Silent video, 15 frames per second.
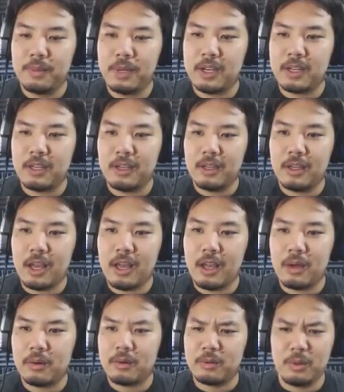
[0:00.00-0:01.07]
Buggy,
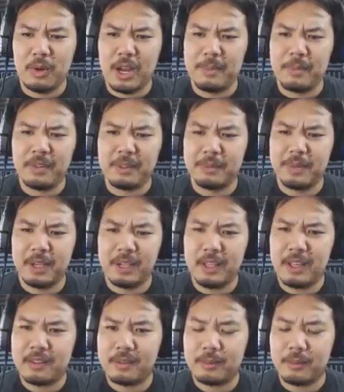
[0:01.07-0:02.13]
I don't know why I'm using
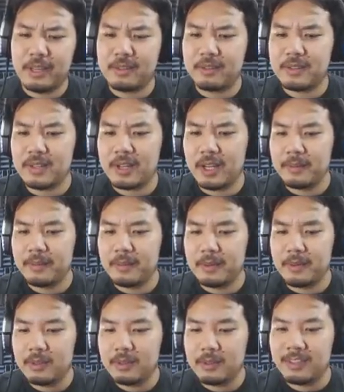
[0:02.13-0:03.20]
Buggy, that's a waste of time.
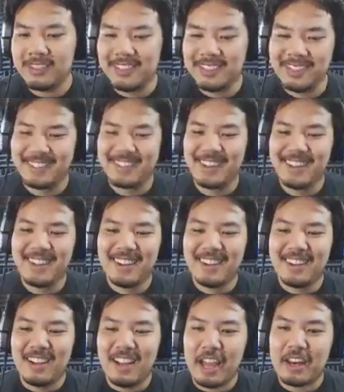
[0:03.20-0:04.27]

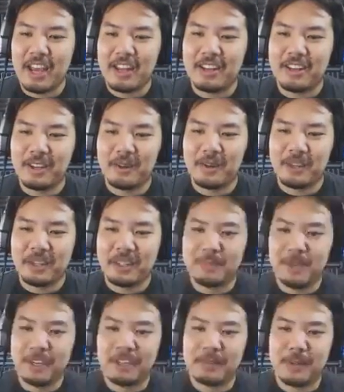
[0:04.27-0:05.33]
I, I don't want to
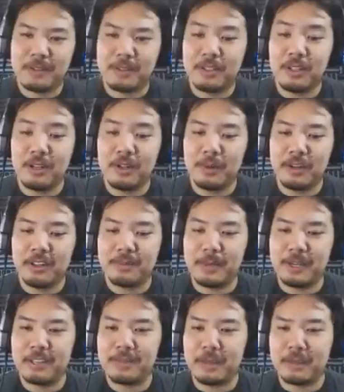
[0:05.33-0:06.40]
use Buggy special. You don't want to use
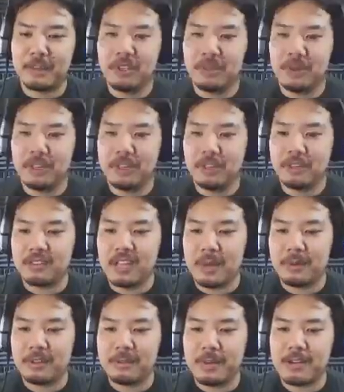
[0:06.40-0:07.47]
Buggy special, you want to use
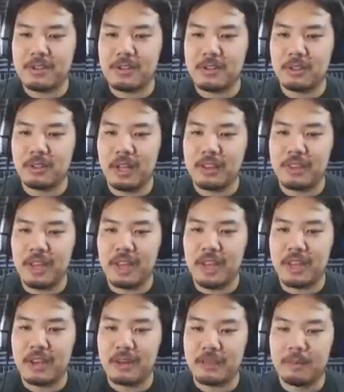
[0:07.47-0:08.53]
Sabo special and
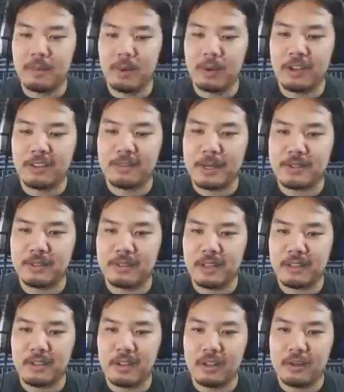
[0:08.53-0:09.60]
then Moria specials,
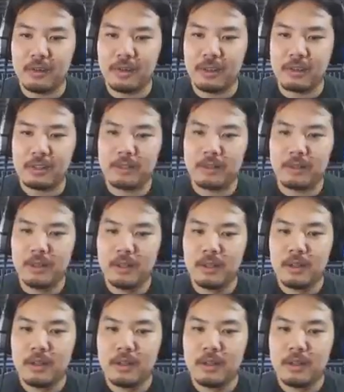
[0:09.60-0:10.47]
that's all you want to do.